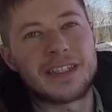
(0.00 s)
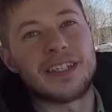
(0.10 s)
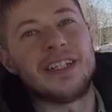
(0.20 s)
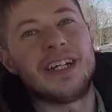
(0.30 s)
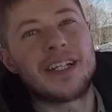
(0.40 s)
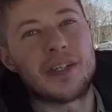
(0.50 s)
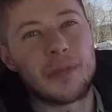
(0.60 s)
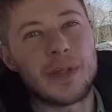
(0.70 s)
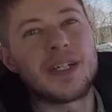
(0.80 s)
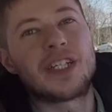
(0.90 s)
a lot of the
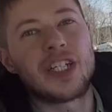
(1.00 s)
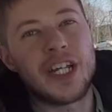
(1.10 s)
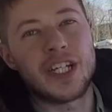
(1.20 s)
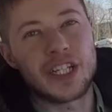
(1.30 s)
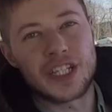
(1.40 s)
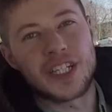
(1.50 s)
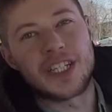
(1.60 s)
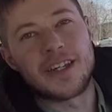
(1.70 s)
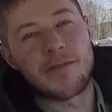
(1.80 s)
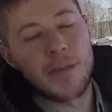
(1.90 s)
big changes
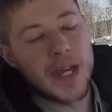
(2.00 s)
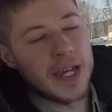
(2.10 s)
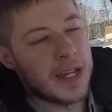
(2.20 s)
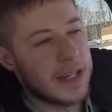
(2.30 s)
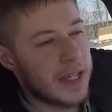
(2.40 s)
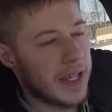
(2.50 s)
that they've made.